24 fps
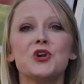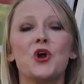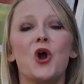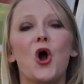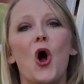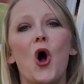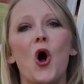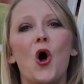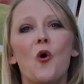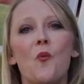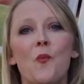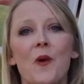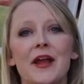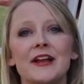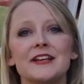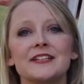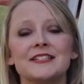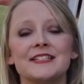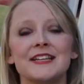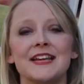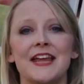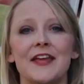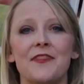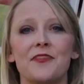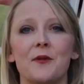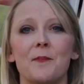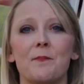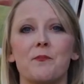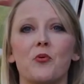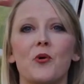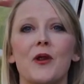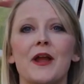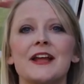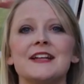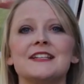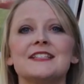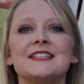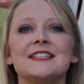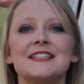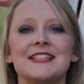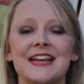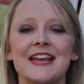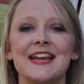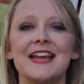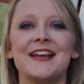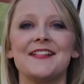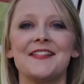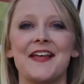are all ways to get their brains
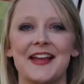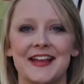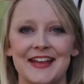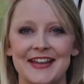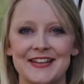thinking like